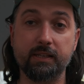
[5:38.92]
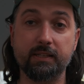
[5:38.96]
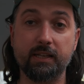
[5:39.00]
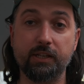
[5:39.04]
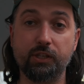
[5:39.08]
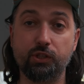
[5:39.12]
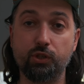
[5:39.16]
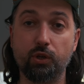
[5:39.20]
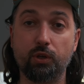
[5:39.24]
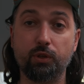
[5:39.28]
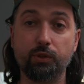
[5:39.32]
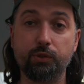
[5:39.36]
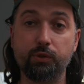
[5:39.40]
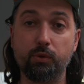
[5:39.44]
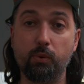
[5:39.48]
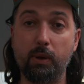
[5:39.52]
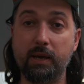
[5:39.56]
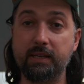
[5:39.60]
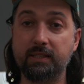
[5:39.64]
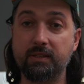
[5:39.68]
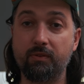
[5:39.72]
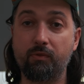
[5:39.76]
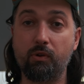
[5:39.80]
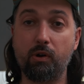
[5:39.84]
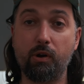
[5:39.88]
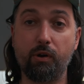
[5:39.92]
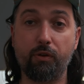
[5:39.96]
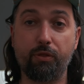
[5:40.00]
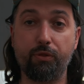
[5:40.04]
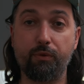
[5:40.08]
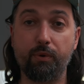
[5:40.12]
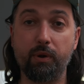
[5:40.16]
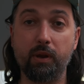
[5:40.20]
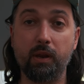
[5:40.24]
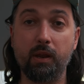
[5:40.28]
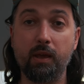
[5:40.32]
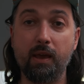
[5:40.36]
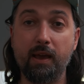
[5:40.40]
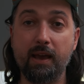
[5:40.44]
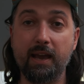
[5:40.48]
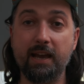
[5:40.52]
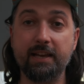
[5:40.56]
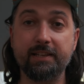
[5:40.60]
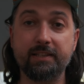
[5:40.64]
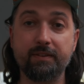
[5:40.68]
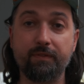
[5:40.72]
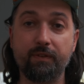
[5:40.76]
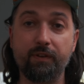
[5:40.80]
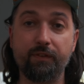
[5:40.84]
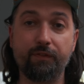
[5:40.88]
As I told you, A7R III,
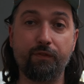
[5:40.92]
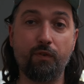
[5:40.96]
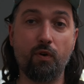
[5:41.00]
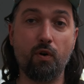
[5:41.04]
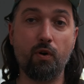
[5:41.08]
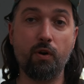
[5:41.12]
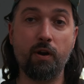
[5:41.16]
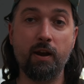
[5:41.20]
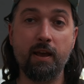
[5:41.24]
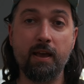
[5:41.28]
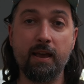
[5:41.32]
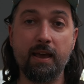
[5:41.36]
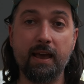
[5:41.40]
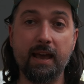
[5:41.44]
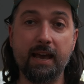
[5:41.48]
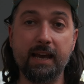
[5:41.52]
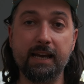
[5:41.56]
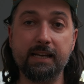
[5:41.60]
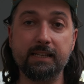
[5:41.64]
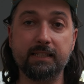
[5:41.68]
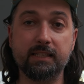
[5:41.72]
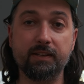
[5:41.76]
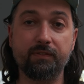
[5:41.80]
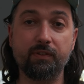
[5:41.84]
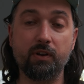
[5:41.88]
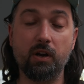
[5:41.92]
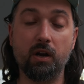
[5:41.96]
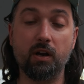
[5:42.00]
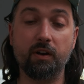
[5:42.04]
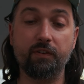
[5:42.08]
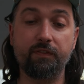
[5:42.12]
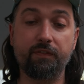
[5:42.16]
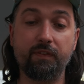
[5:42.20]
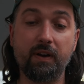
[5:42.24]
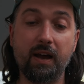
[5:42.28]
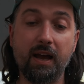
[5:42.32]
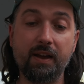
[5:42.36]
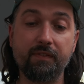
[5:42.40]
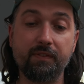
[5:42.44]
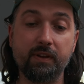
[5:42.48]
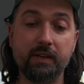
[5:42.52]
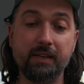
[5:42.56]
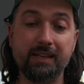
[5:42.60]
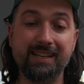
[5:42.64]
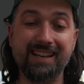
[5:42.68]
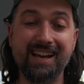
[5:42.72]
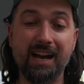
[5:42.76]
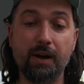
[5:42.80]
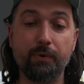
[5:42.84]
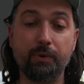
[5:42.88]
A7 IV, A7R5,
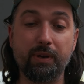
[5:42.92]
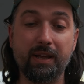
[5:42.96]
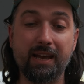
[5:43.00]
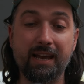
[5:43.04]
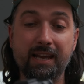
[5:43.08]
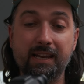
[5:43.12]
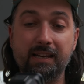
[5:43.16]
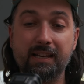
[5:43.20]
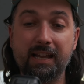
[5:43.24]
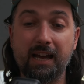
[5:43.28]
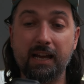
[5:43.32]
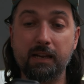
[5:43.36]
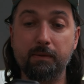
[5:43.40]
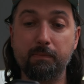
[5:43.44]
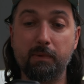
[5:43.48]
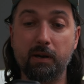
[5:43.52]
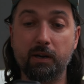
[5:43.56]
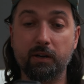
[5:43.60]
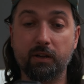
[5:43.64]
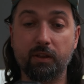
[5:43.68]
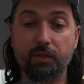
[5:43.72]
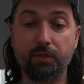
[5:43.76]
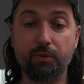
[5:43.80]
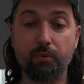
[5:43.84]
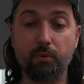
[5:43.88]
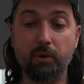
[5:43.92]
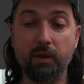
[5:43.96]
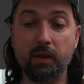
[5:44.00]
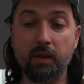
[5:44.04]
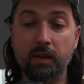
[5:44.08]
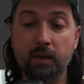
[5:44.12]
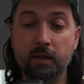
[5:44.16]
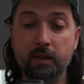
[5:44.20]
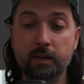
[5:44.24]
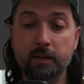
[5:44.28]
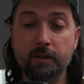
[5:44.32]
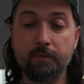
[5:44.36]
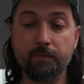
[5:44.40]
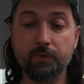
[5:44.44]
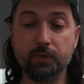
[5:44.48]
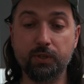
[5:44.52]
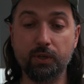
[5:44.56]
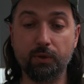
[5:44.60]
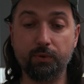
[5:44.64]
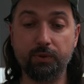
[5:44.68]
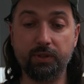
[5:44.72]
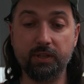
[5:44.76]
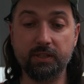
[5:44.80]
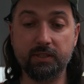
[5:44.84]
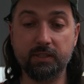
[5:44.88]
and now an A9 Mark III.
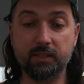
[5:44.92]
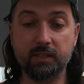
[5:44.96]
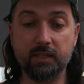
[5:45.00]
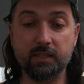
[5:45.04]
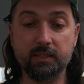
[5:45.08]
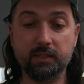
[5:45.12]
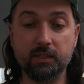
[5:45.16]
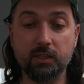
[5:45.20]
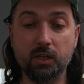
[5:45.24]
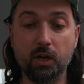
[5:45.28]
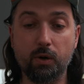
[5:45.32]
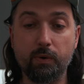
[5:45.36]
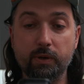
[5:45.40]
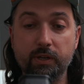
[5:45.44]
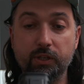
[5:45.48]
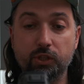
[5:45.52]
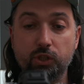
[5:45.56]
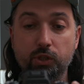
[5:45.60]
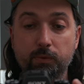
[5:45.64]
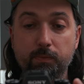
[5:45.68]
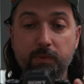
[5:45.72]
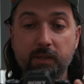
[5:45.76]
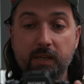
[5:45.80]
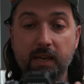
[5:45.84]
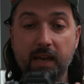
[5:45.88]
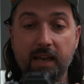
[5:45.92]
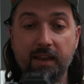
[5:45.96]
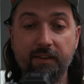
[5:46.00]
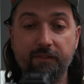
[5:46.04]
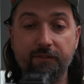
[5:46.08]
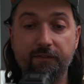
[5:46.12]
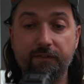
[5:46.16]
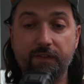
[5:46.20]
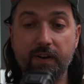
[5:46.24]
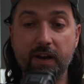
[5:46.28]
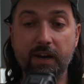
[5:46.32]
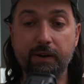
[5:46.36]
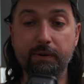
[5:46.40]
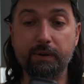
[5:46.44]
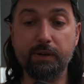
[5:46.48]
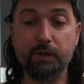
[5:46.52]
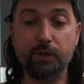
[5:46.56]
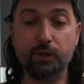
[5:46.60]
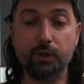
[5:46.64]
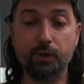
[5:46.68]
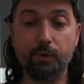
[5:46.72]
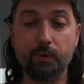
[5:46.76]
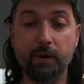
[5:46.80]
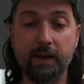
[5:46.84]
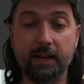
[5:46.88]
So this is going to be a very
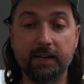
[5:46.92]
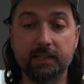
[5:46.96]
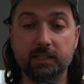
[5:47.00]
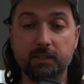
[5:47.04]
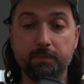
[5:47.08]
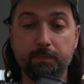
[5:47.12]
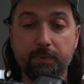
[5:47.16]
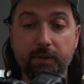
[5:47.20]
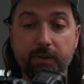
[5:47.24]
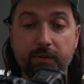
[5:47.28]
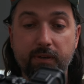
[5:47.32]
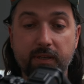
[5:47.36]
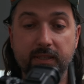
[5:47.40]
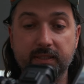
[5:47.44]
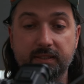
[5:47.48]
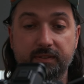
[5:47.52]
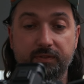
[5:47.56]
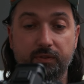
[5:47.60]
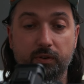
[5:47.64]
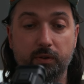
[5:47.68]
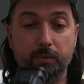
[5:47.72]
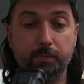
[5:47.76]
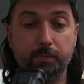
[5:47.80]
new experience for